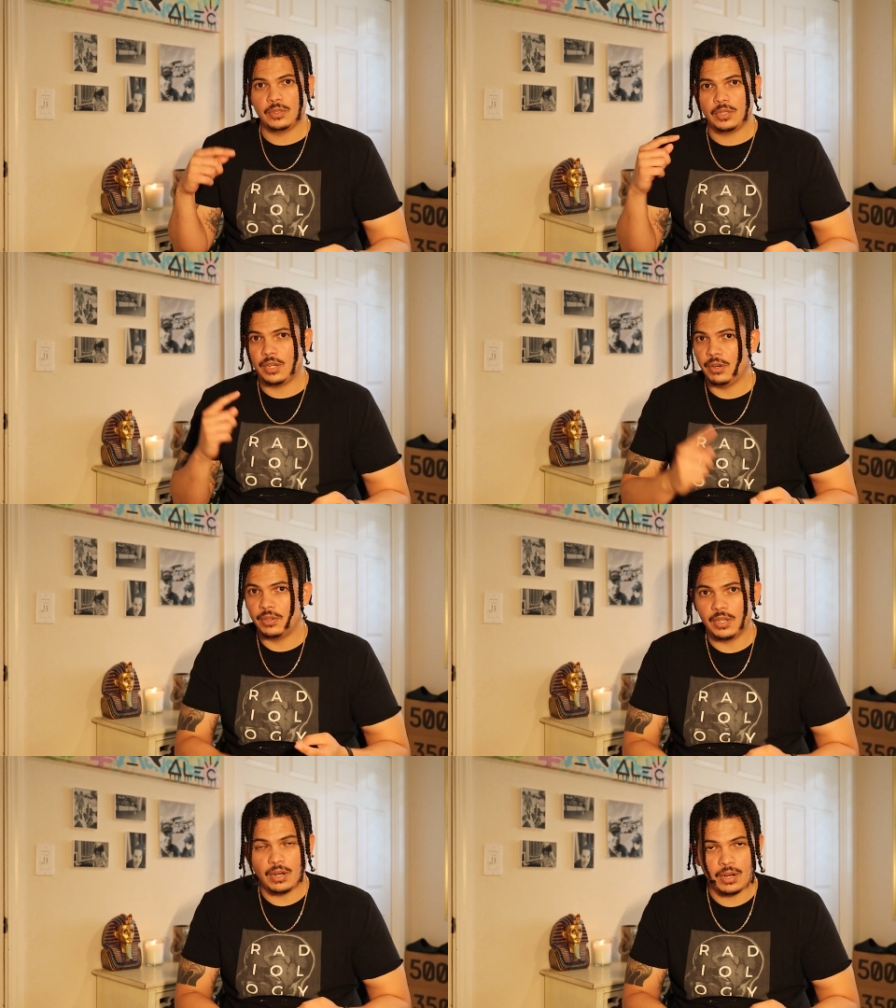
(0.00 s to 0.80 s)

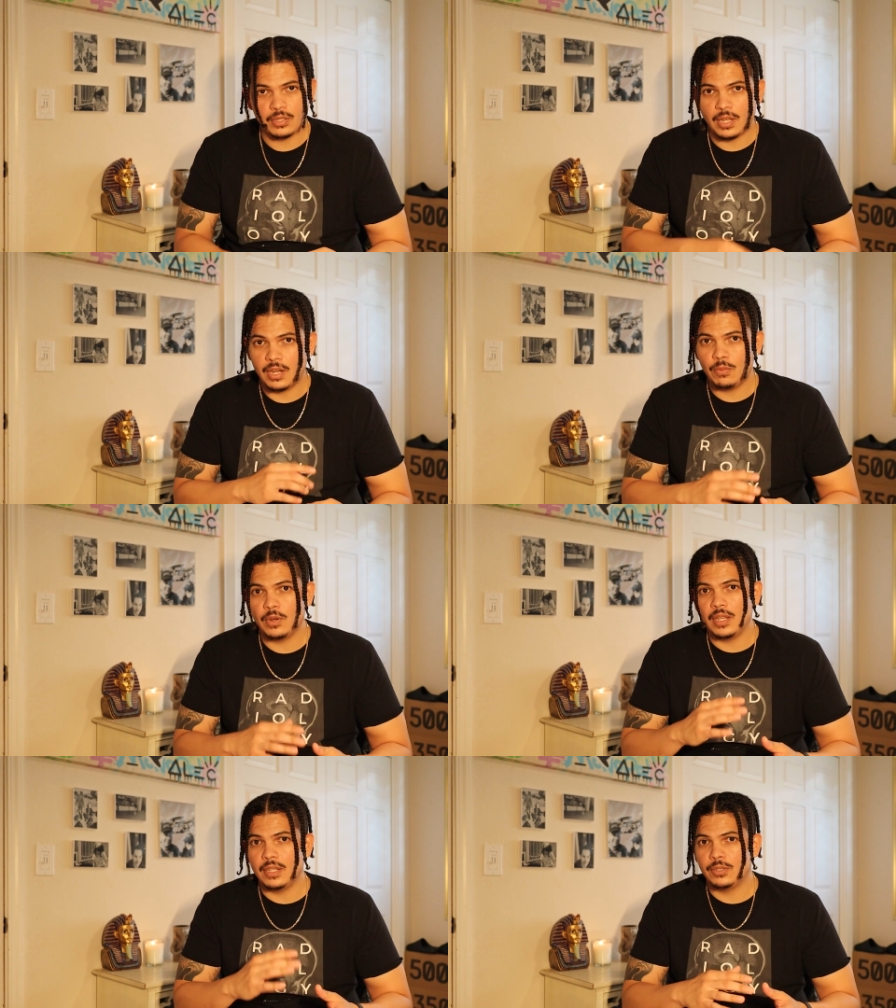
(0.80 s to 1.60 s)
security guards.
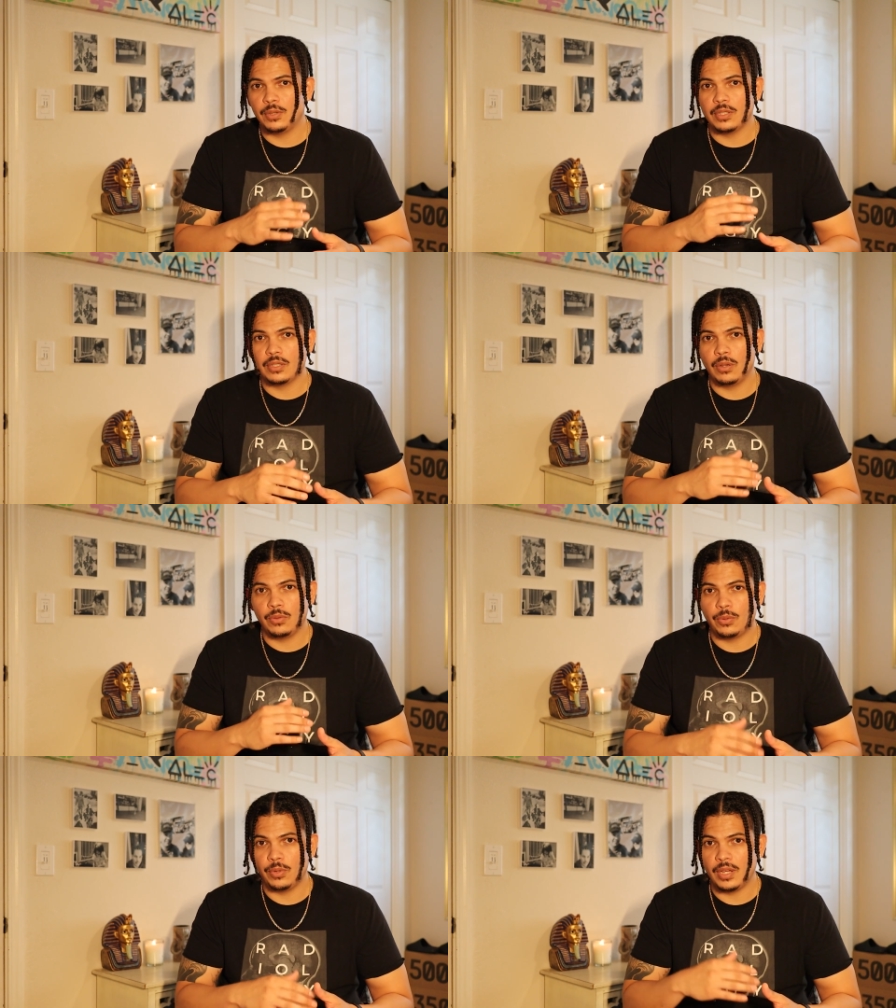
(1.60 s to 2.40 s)
Anyone entering
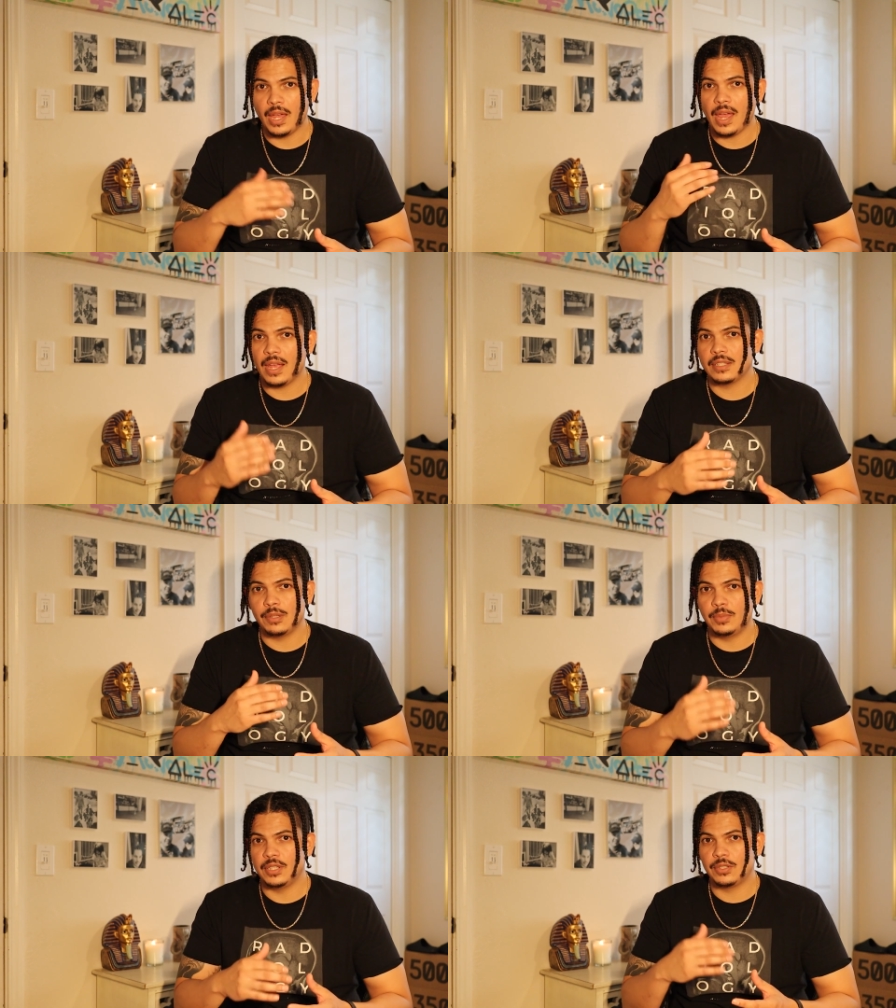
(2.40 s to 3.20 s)
zone 3 has
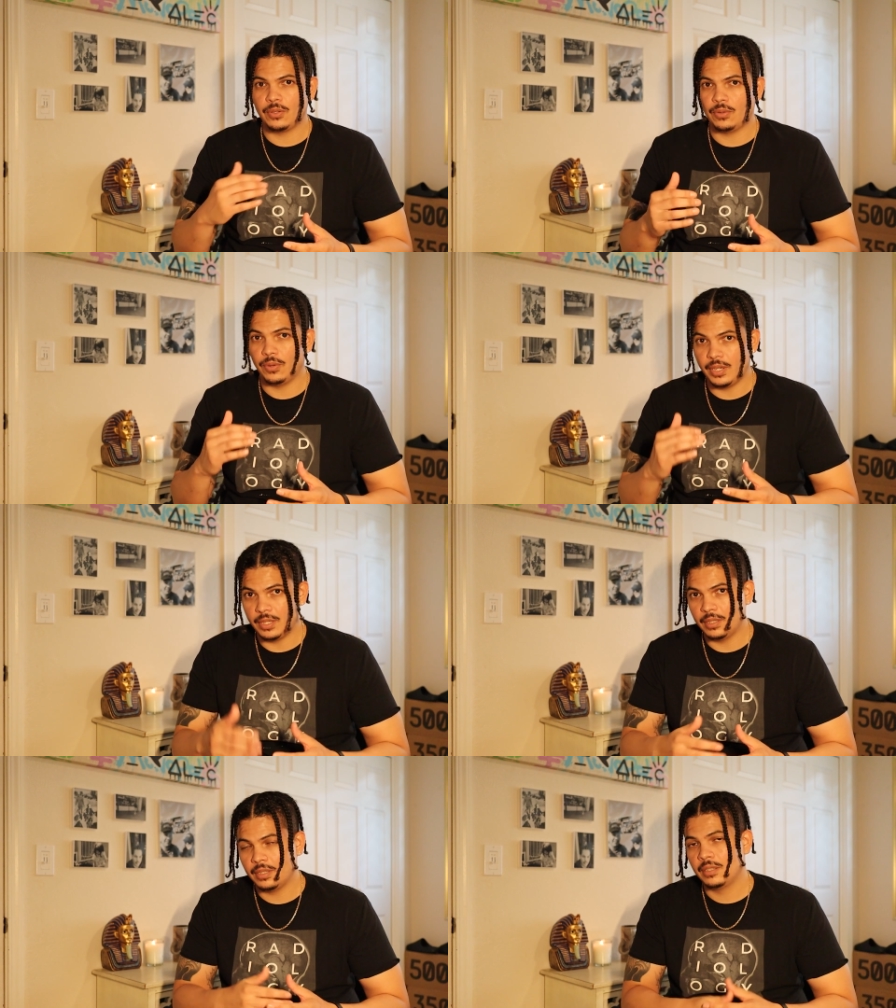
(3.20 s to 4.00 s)
to be
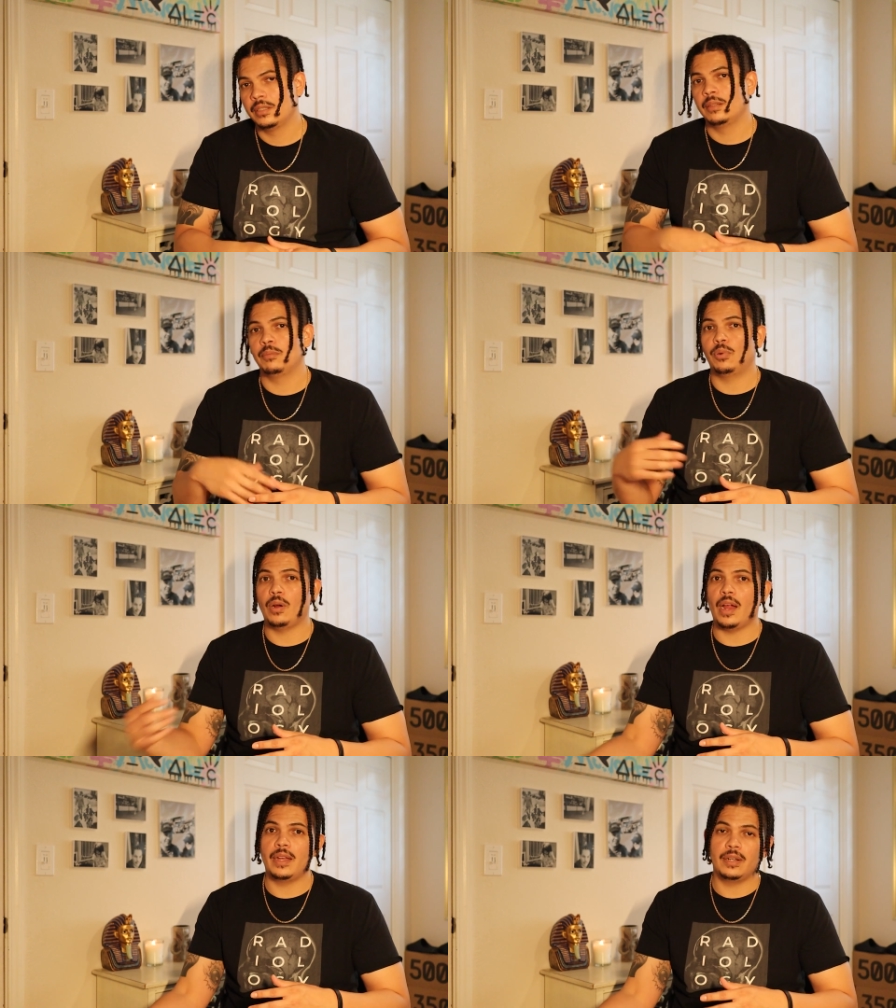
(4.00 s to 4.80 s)
screened
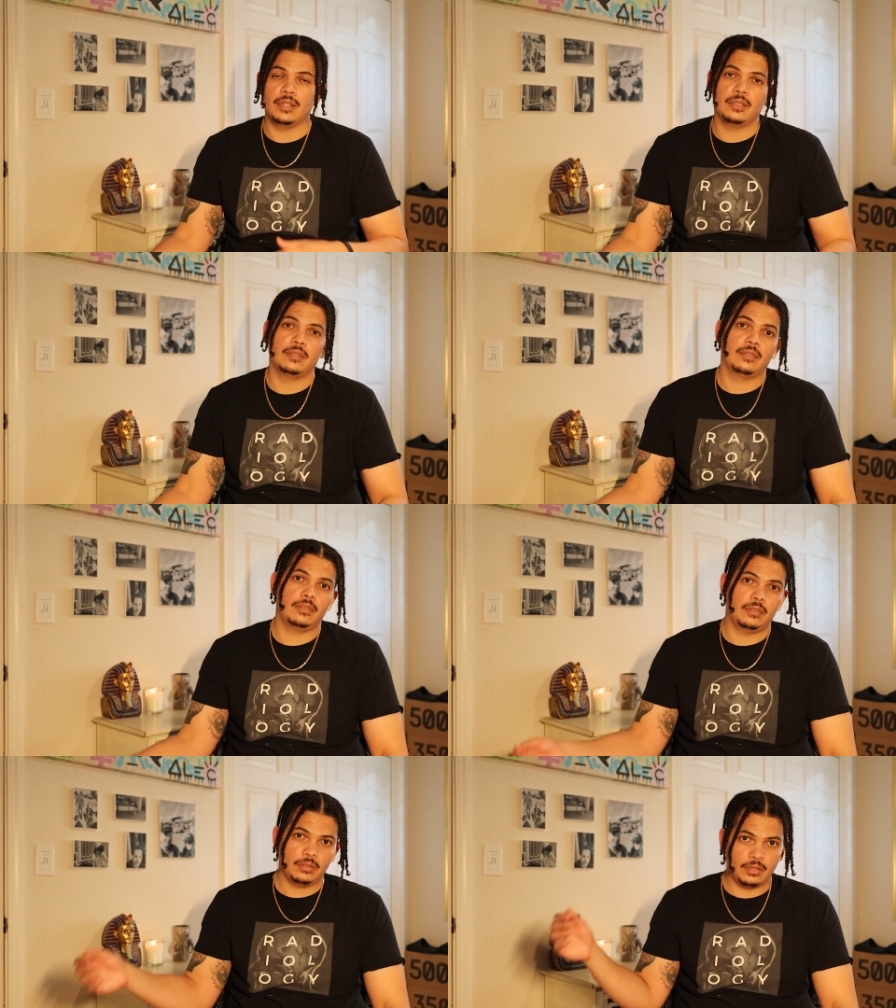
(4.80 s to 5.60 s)
prior
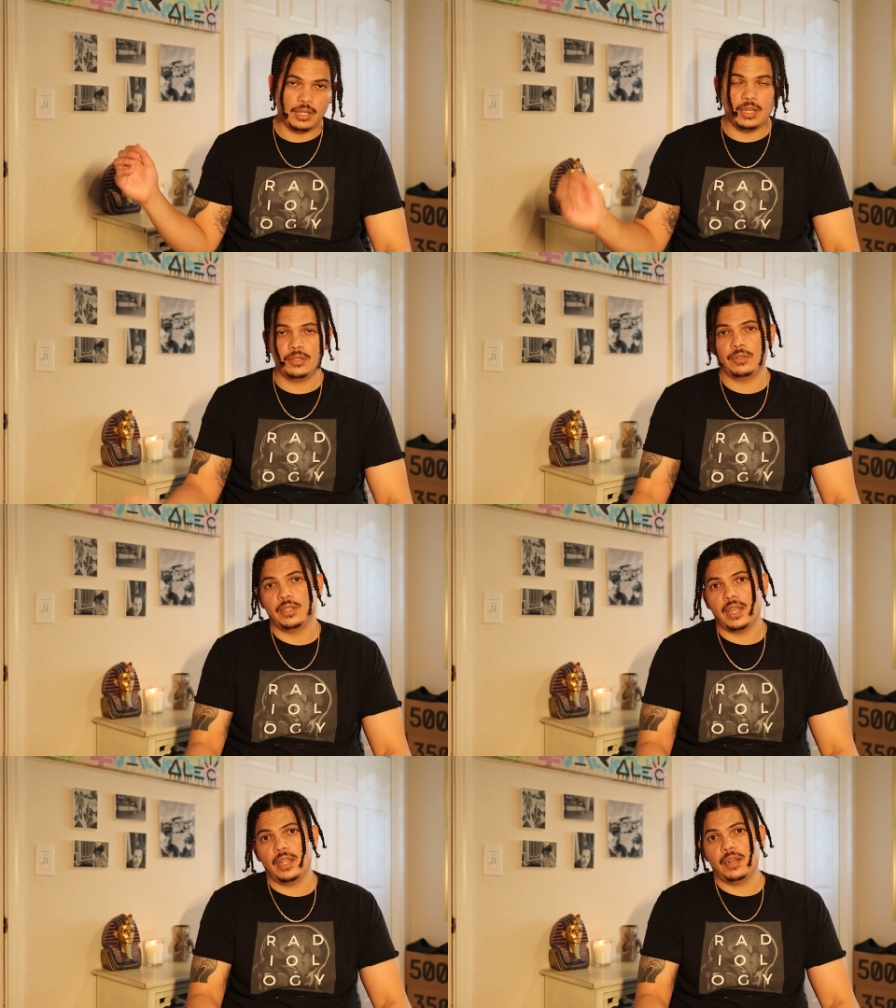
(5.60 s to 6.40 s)
to
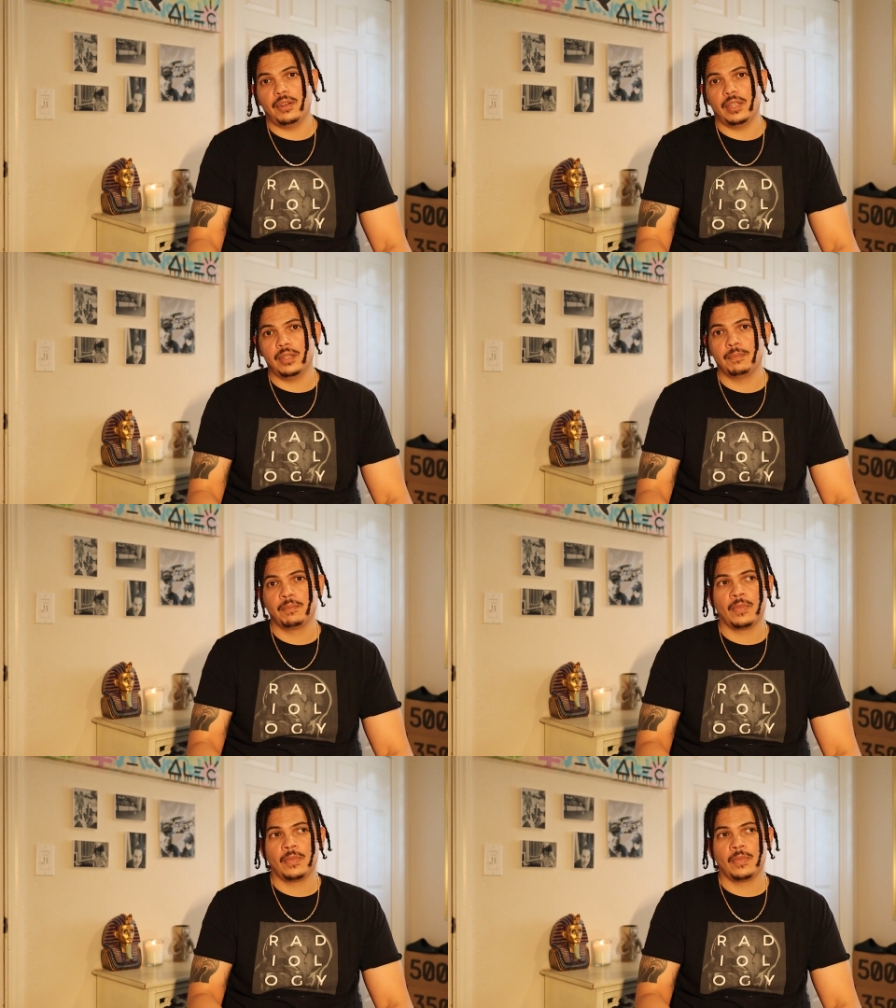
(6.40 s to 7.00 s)
entering that area.